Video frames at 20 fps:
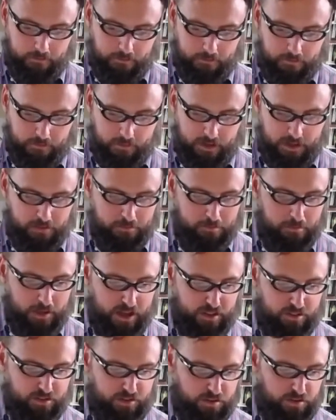In
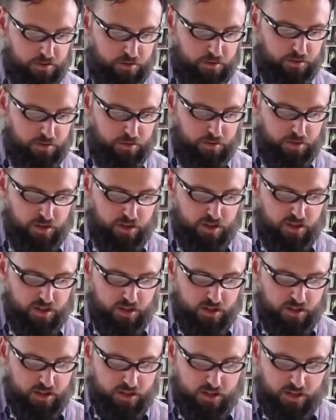Matthew
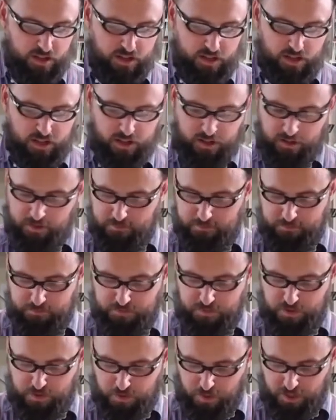
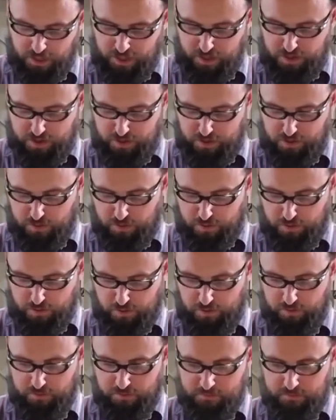
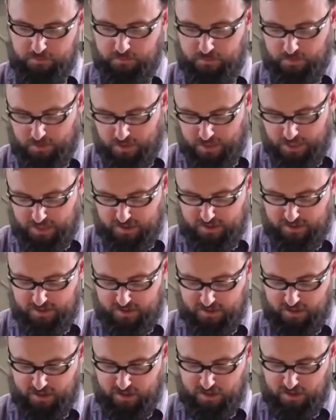22,
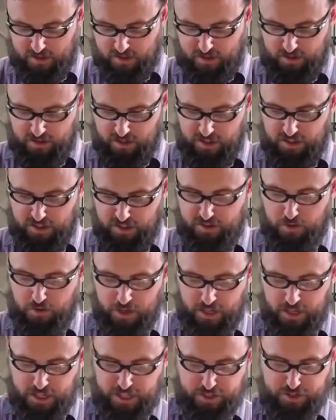let's
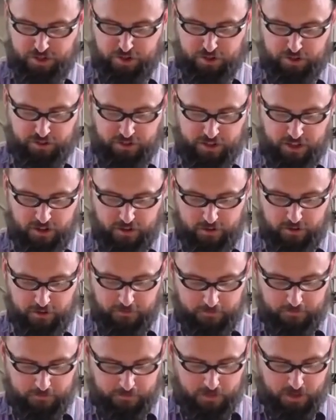quickly turn there.
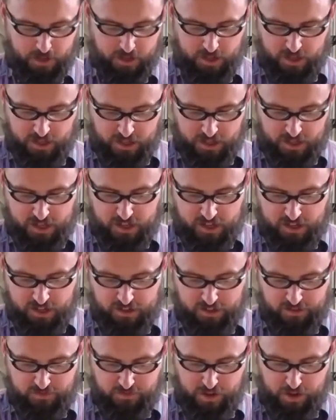At
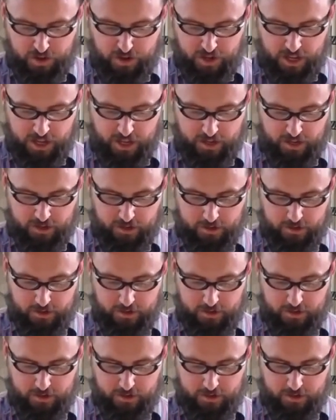the very end,